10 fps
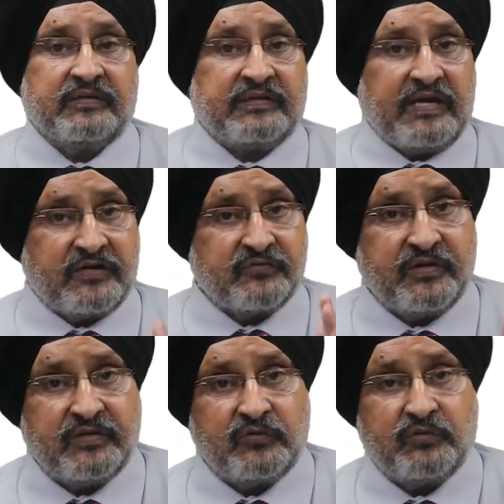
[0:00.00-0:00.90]
That
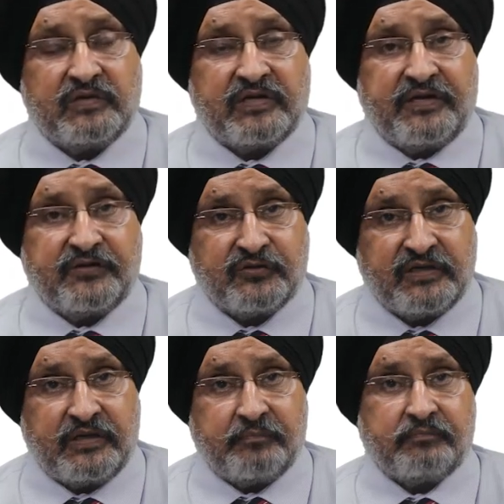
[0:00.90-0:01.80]
way you will write your
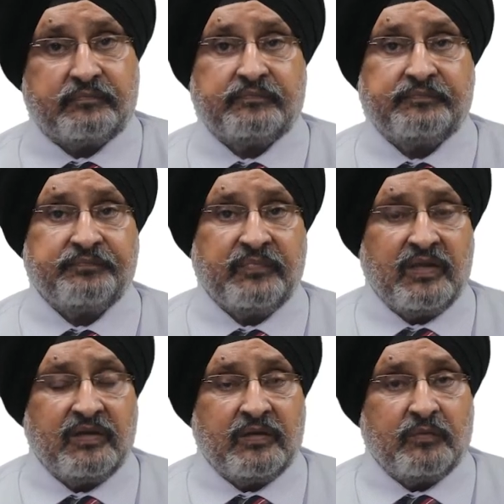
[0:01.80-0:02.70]
name.
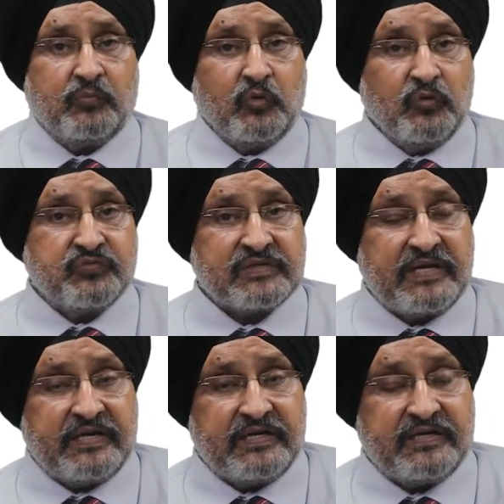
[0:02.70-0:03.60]
Move
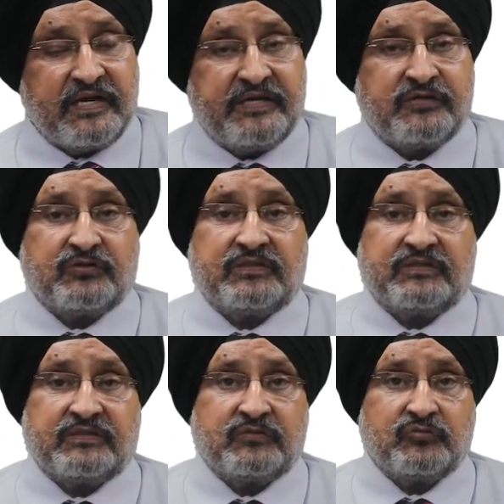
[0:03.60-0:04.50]
slightly right on
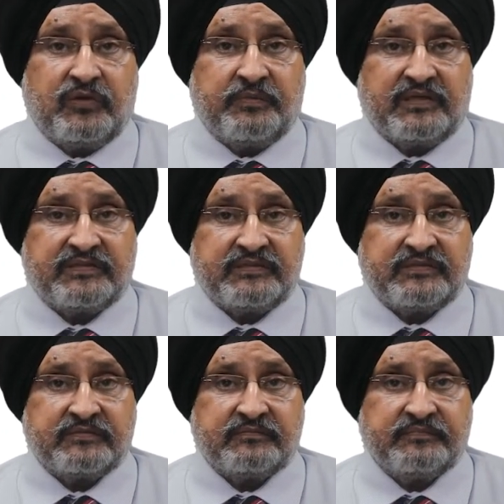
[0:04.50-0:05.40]
the OMR
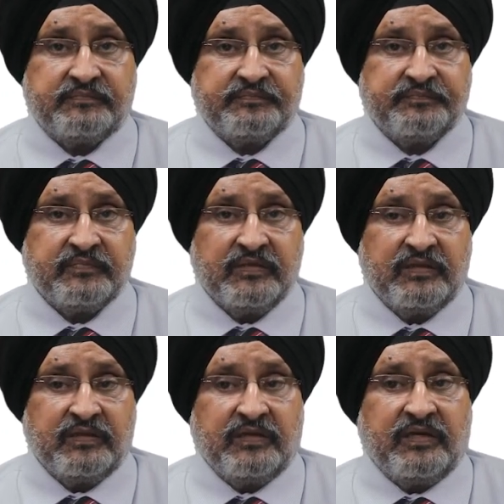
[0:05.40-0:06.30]
sheet.
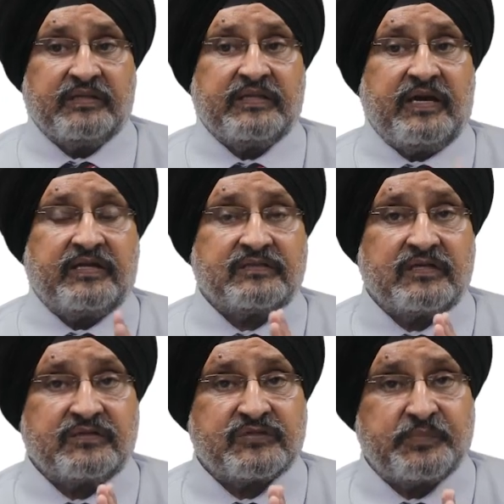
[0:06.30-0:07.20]
There is
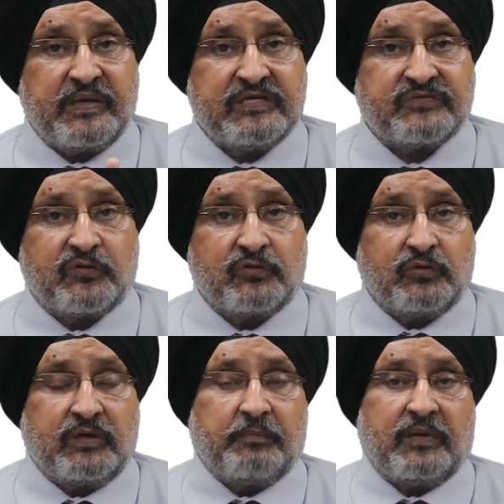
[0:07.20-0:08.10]
the space for
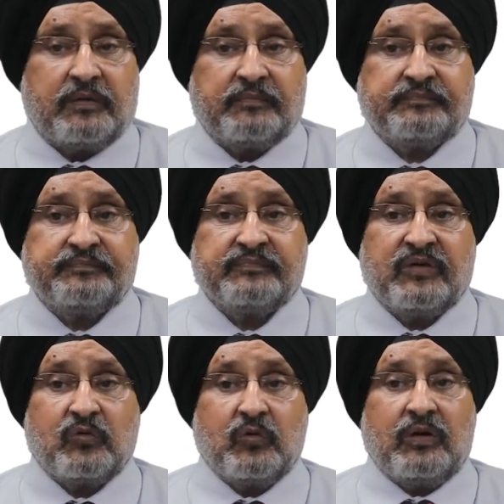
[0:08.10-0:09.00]
roll number.
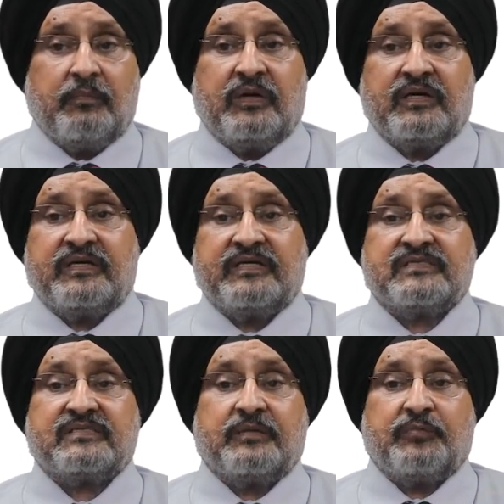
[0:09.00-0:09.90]
Roll number
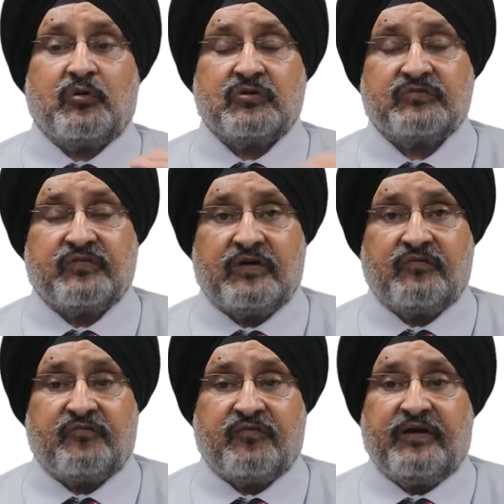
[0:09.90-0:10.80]
is suppose
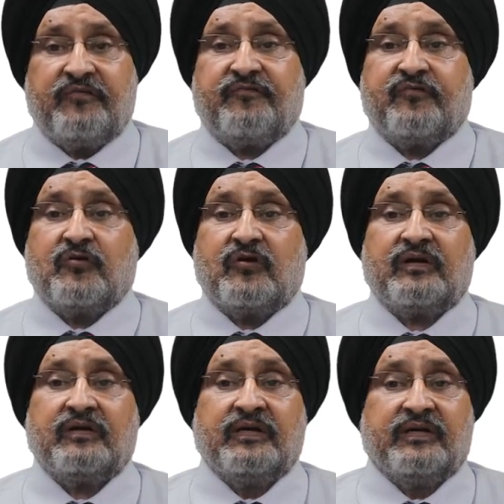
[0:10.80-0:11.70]

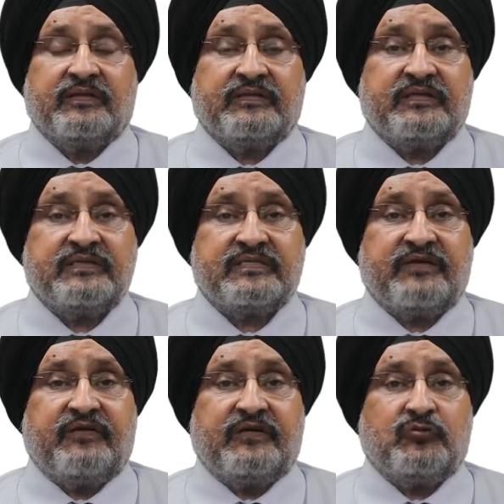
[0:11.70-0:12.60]

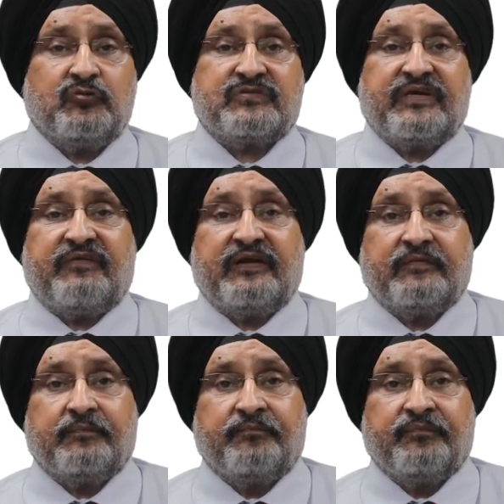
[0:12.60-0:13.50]
1543727.
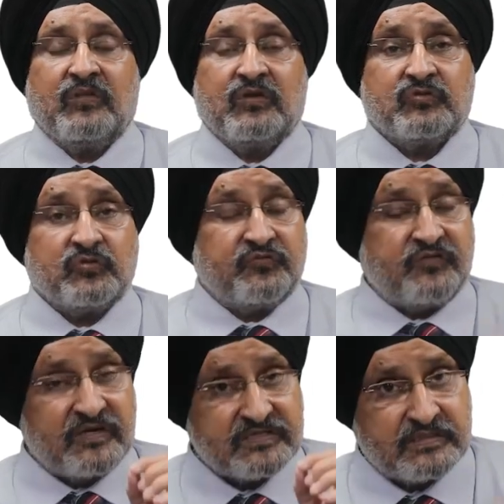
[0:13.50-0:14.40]
The
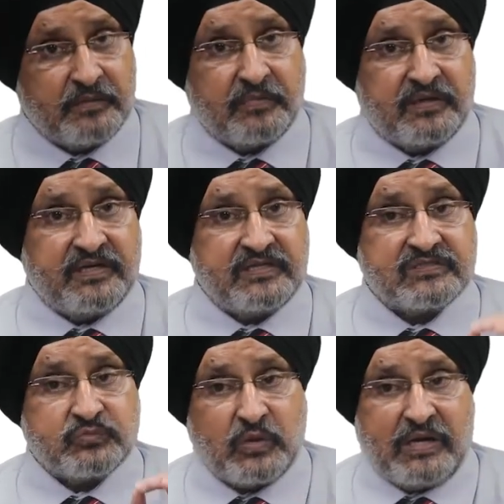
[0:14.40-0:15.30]
first number
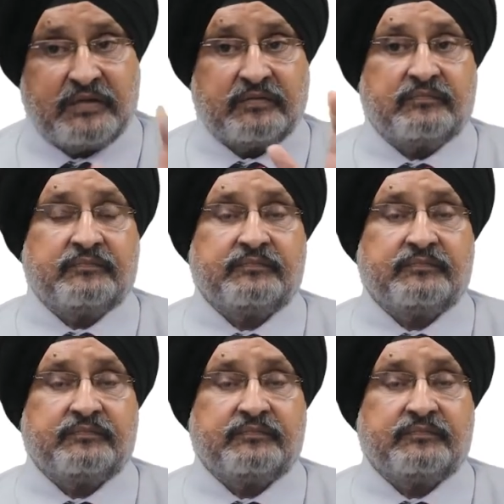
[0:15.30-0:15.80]
is 1.